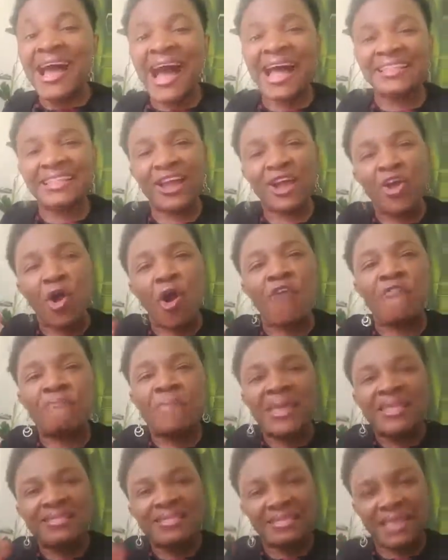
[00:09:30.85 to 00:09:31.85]
And the
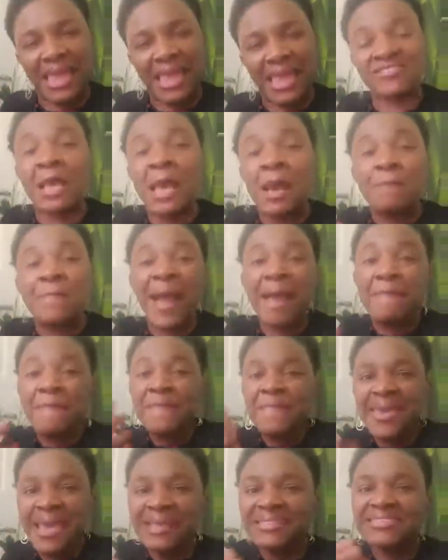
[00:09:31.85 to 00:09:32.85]
government thinks by
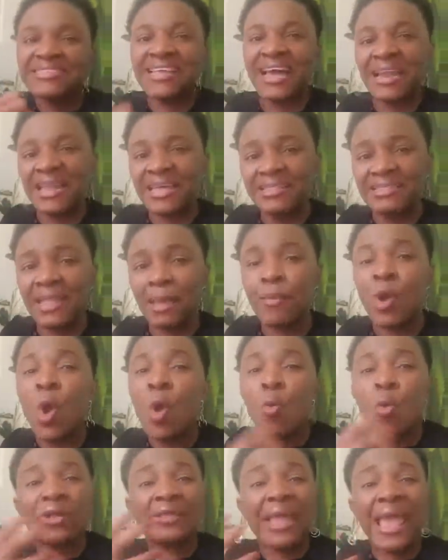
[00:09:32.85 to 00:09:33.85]
me telling them
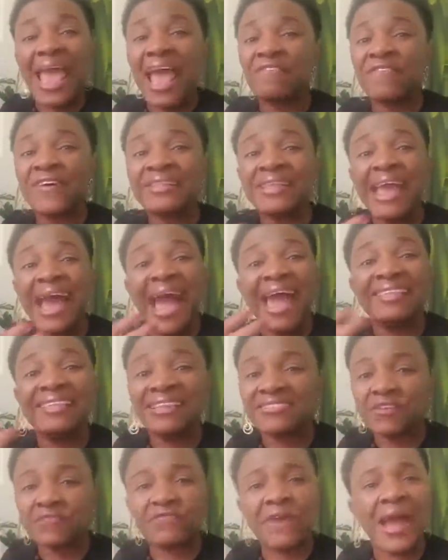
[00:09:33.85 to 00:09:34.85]
whatever they
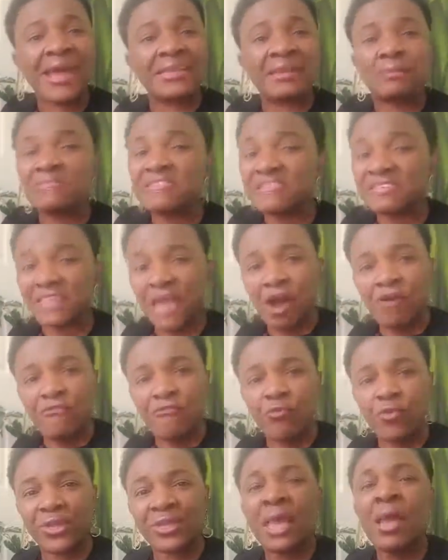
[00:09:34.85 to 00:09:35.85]
identify
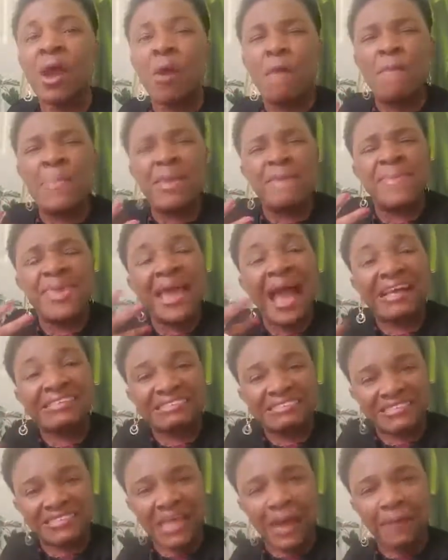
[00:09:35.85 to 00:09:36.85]
themselves with, me
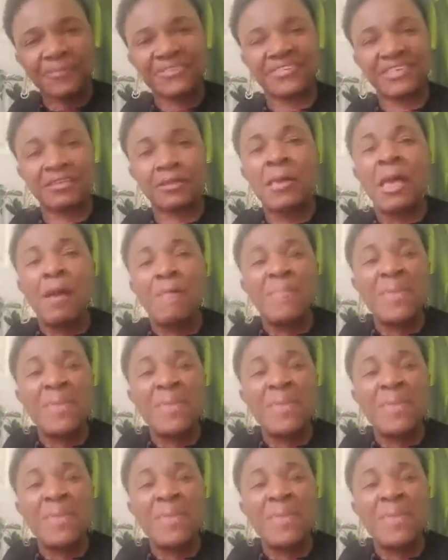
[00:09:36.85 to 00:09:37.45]
accepting,